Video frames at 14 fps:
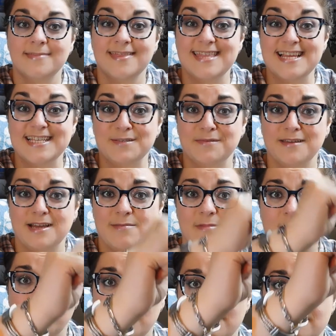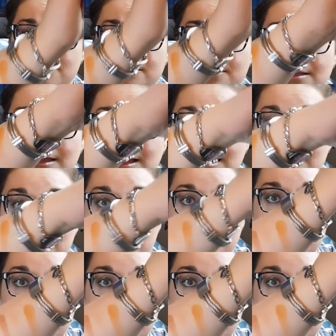This is the come up, like,